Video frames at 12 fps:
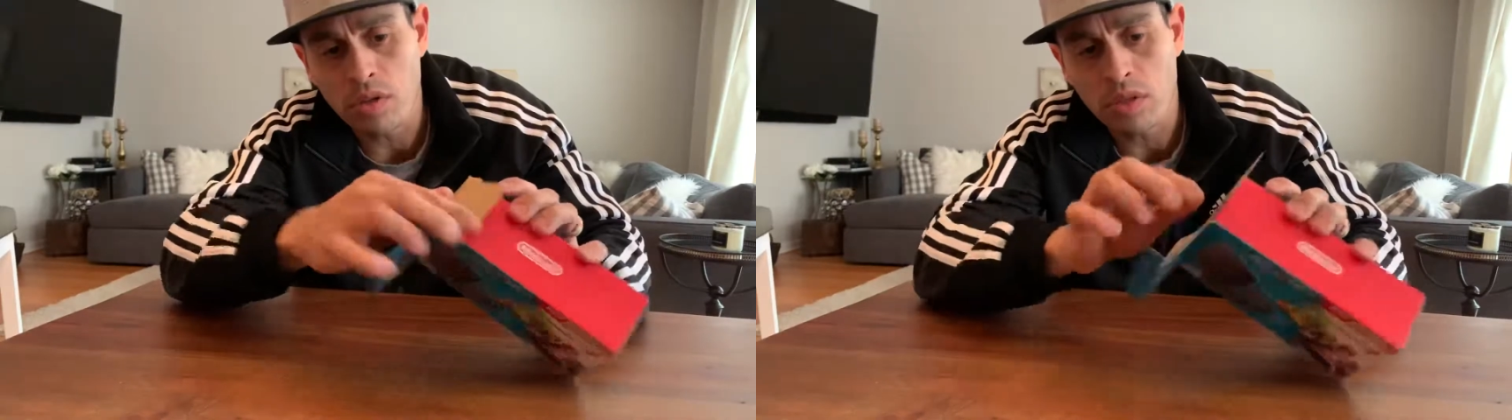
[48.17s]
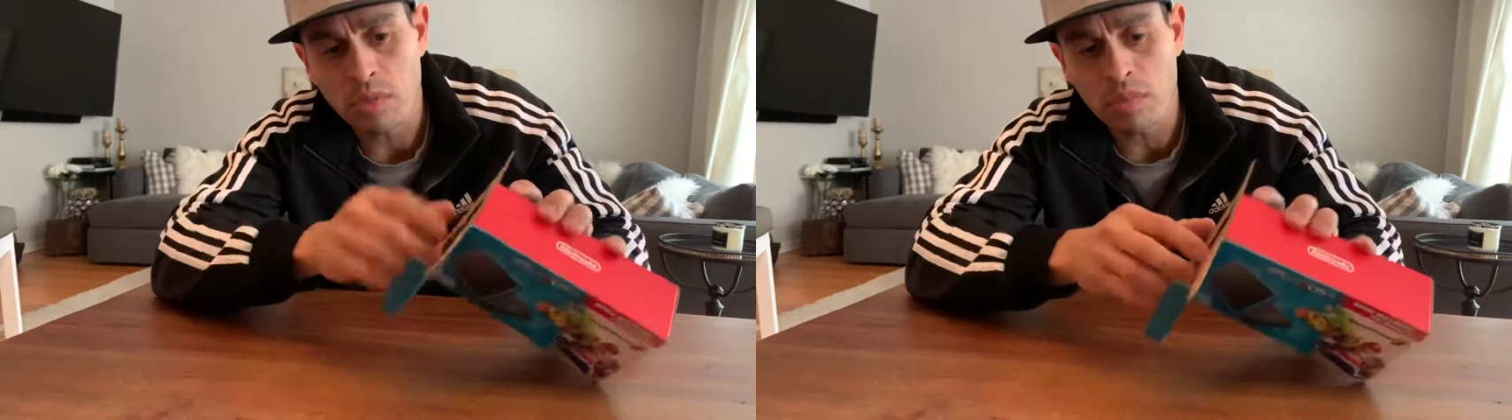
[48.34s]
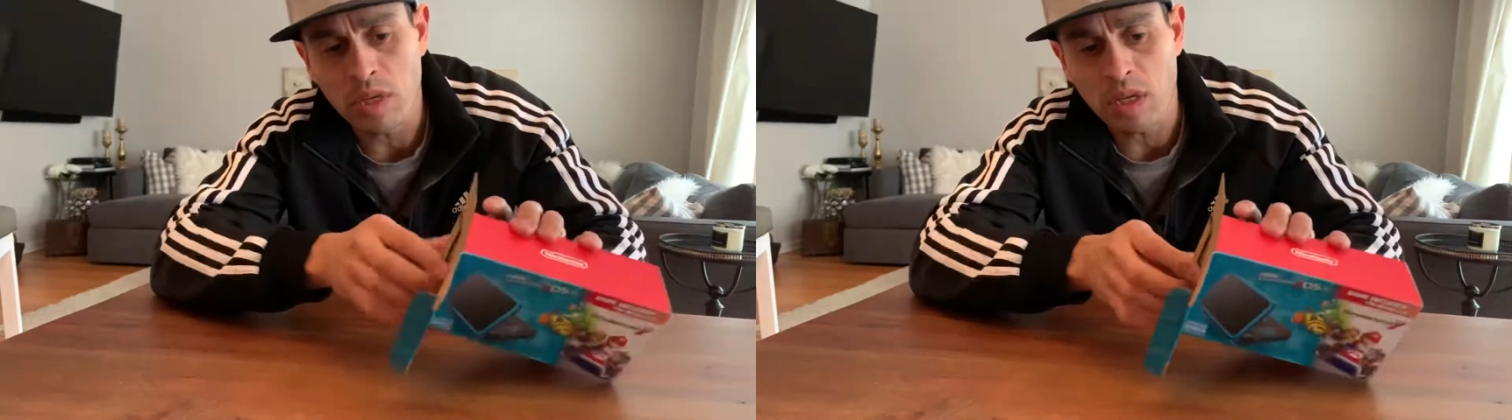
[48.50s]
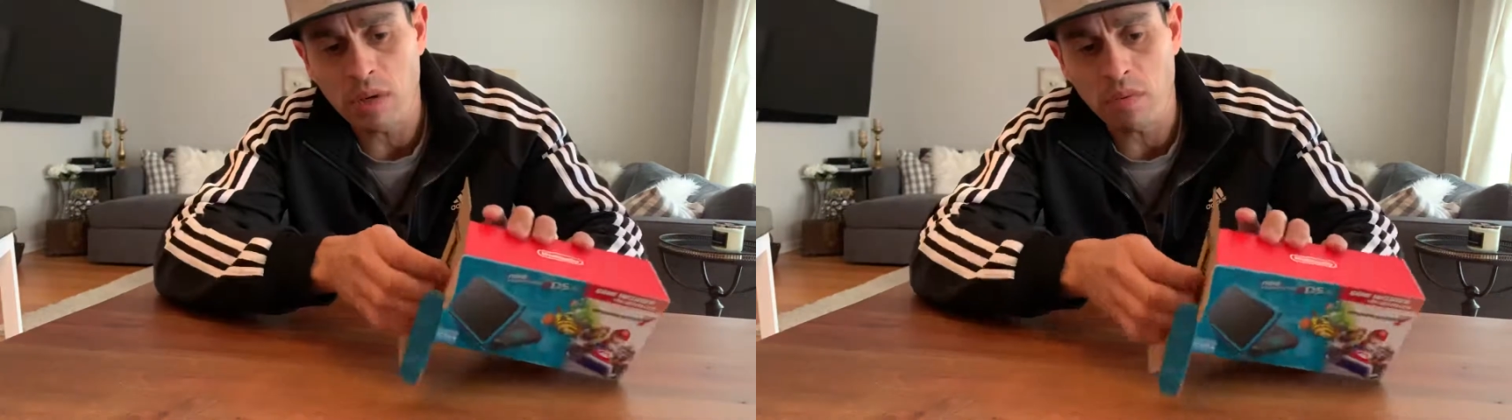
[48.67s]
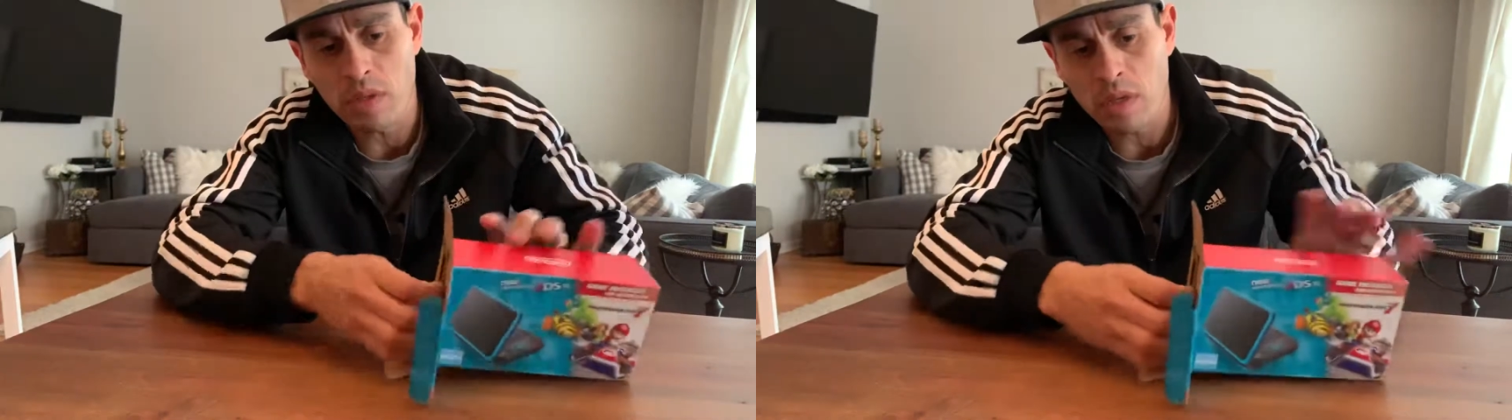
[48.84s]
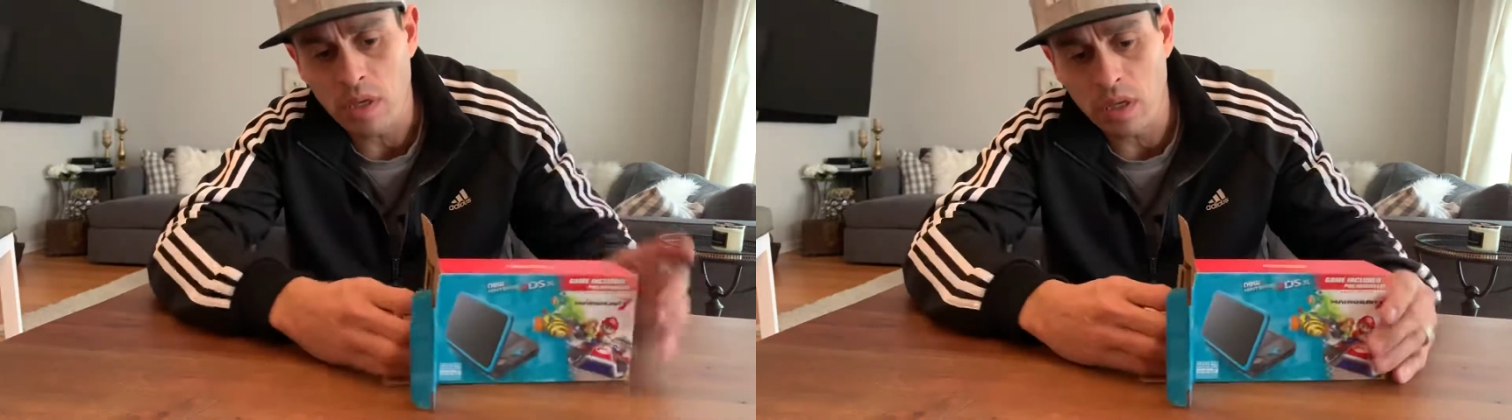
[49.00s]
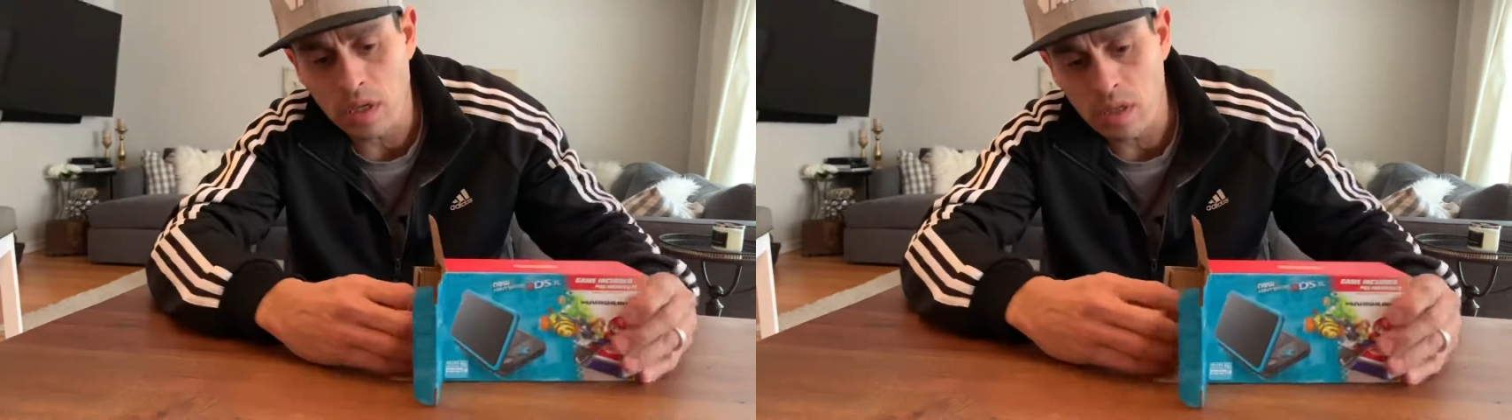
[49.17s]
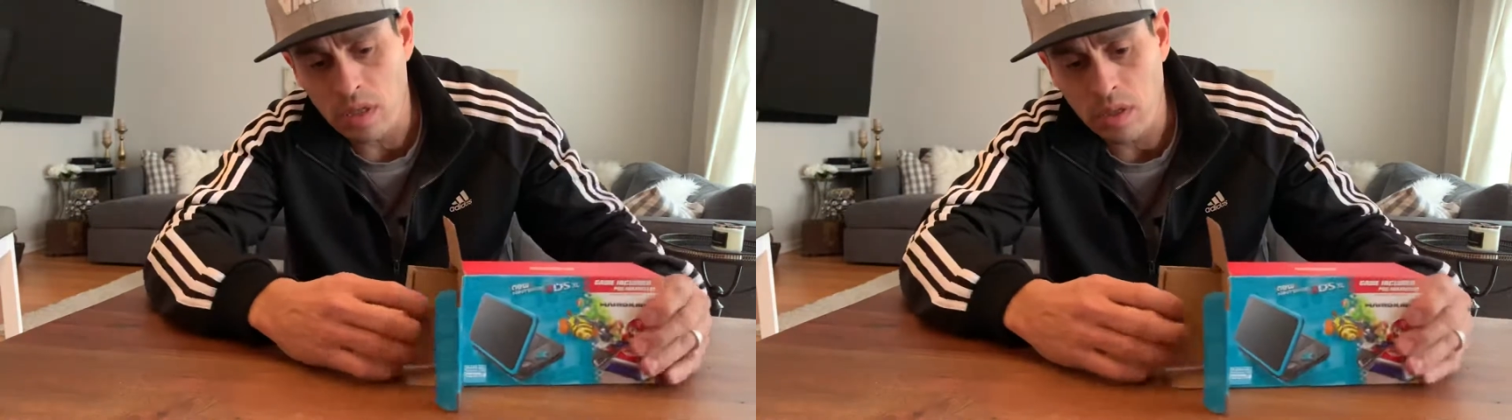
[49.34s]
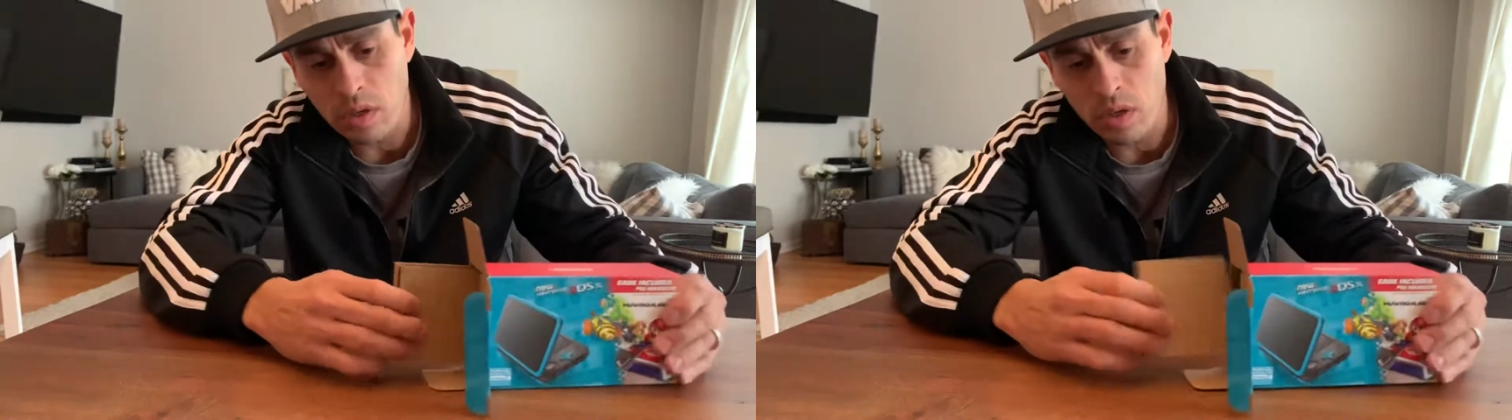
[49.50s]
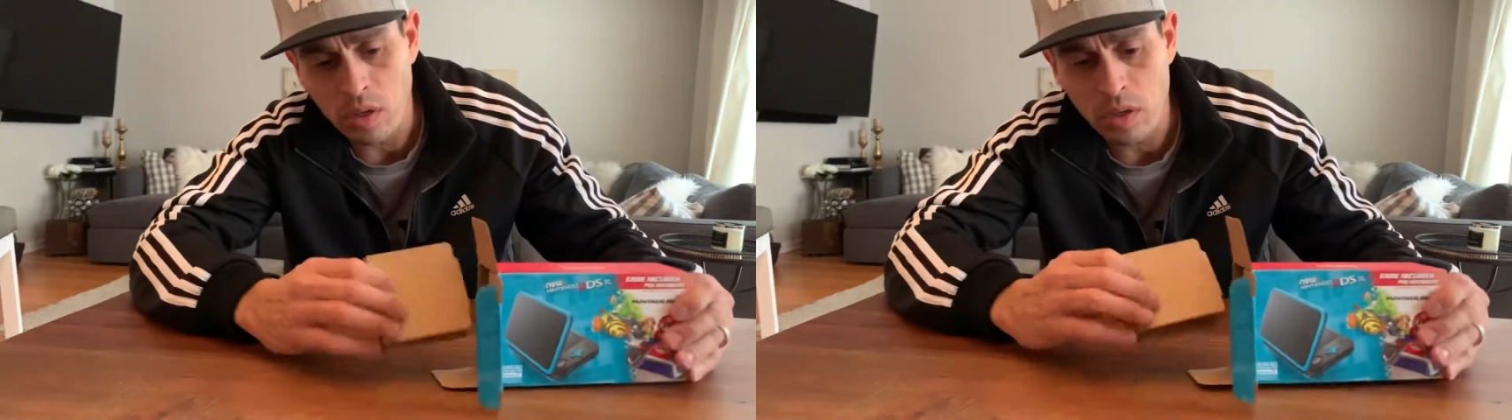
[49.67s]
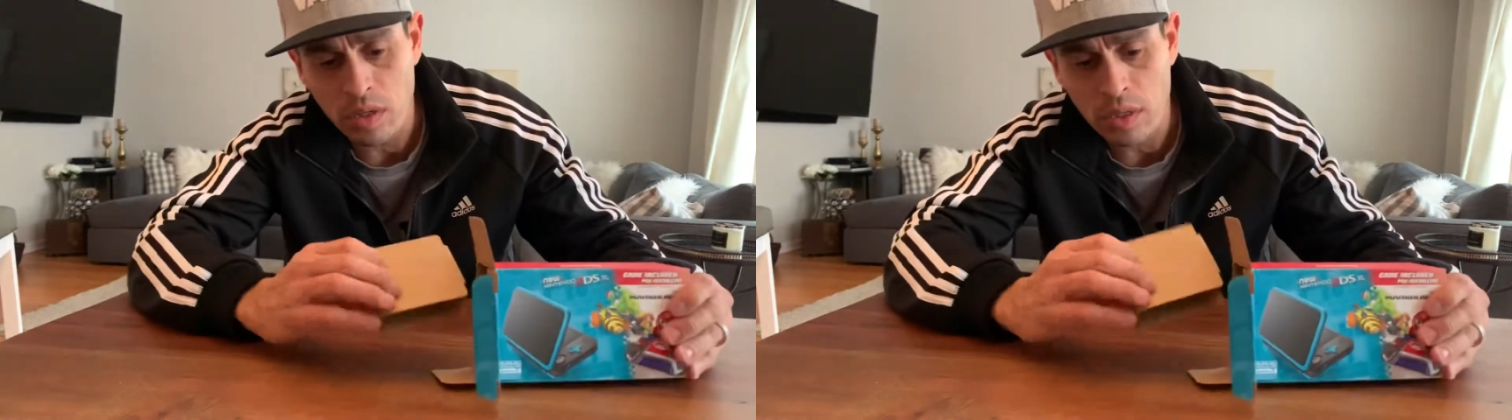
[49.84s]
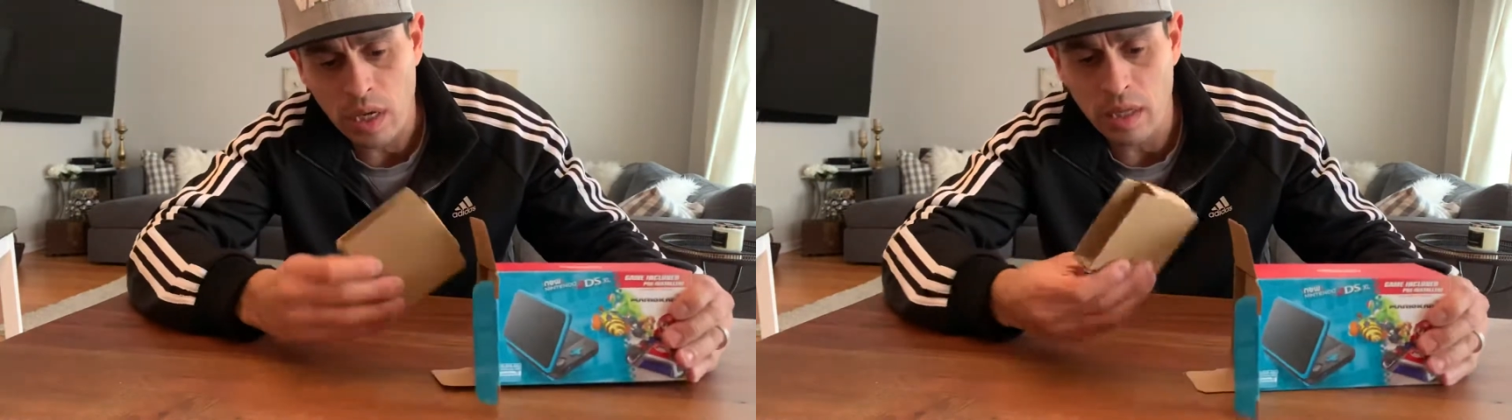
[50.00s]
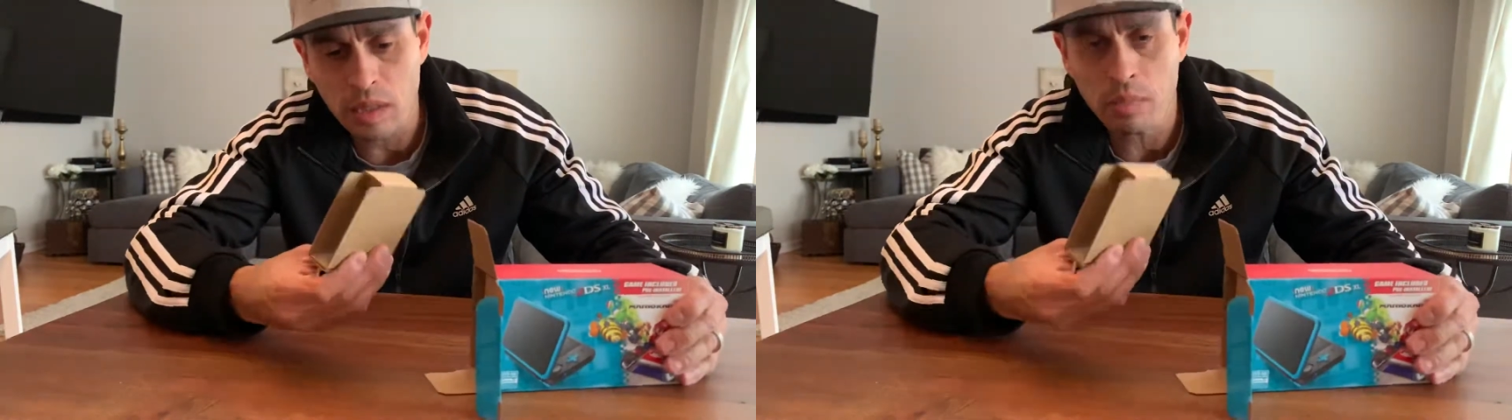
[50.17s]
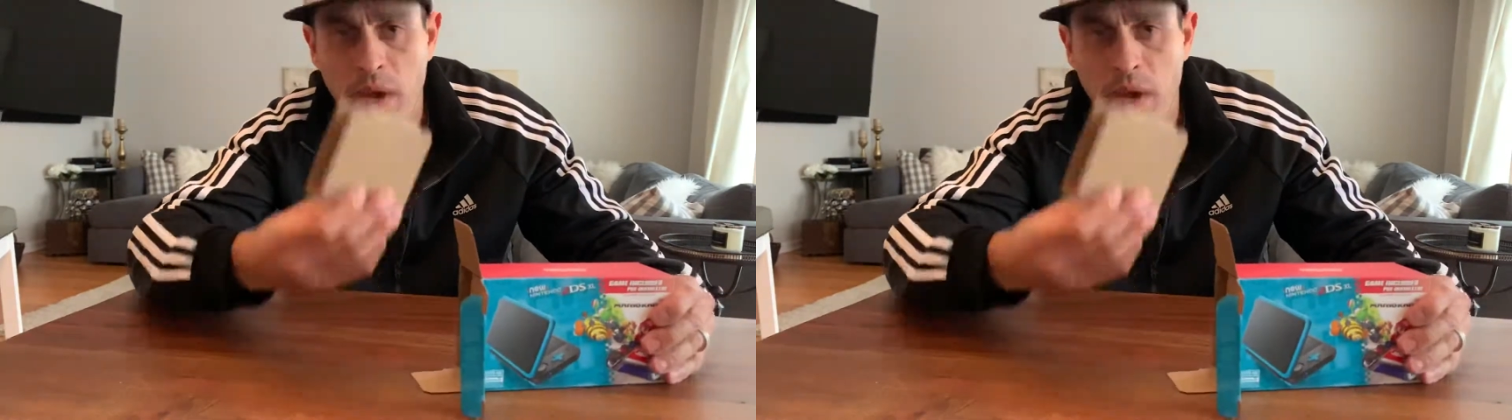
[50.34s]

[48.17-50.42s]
Seems like everything is in there tightly